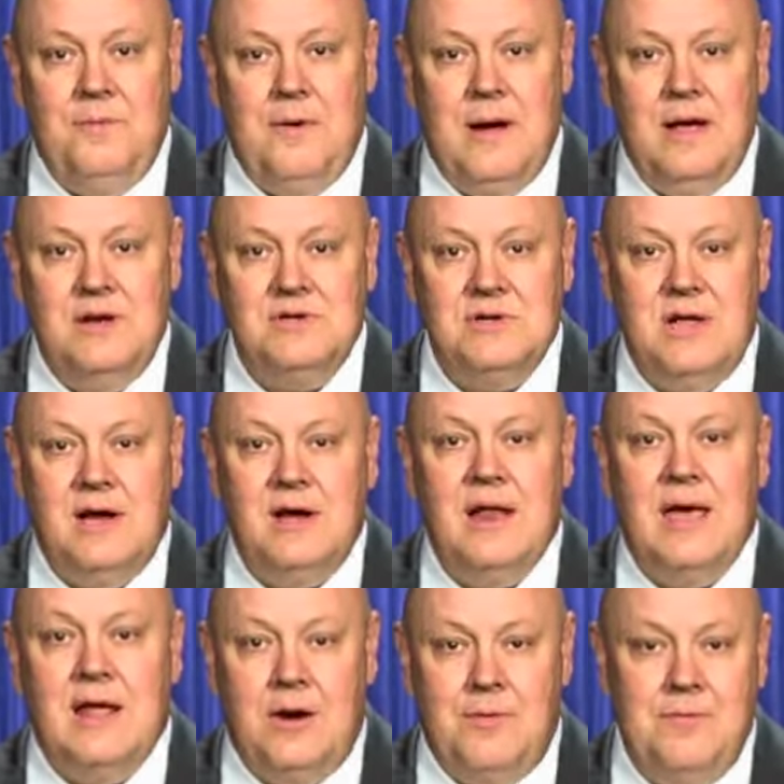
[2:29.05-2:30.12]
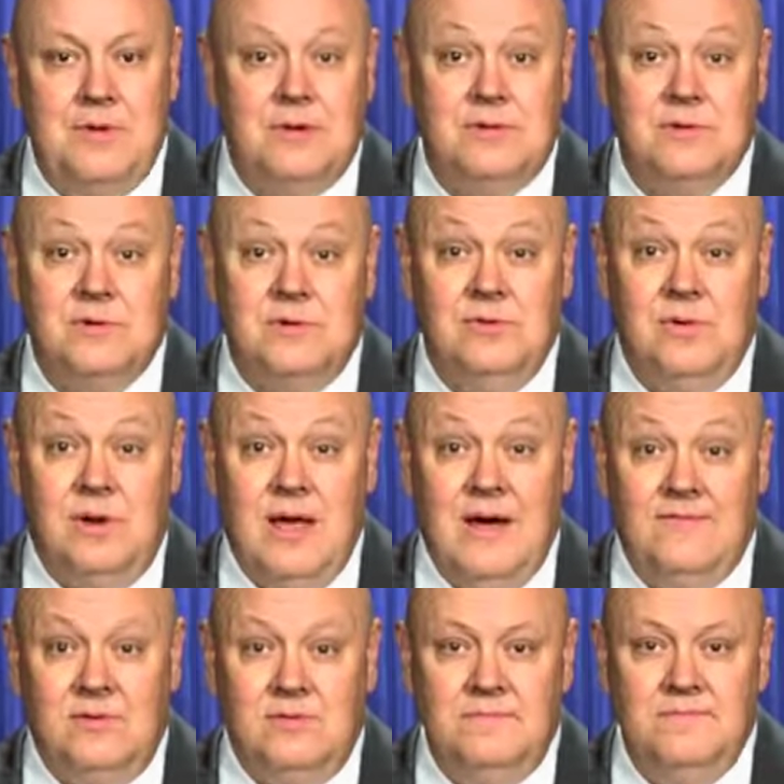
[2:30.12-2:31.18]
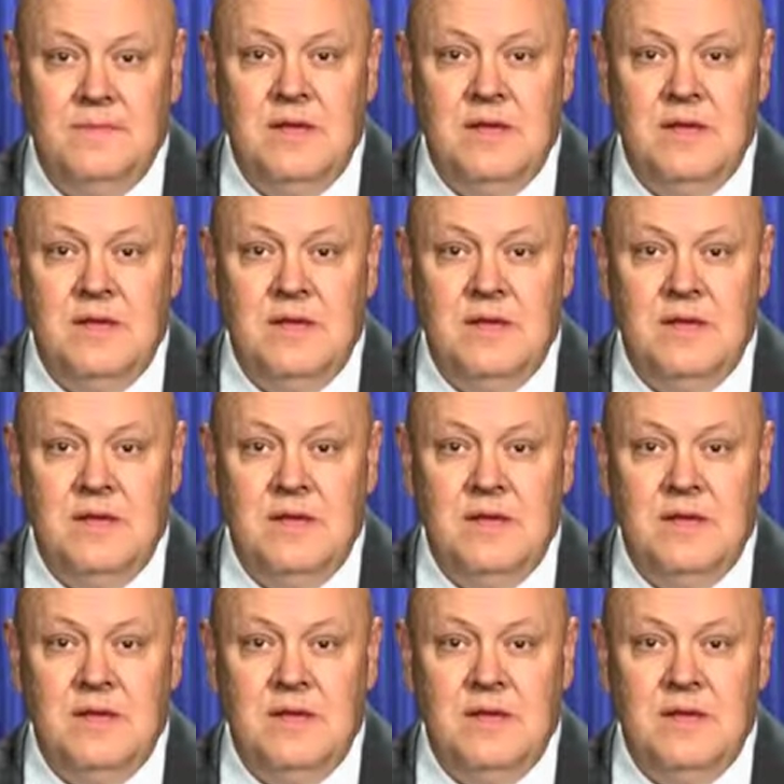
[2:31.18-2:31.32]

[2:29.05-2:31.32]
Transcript: project at our middle school level.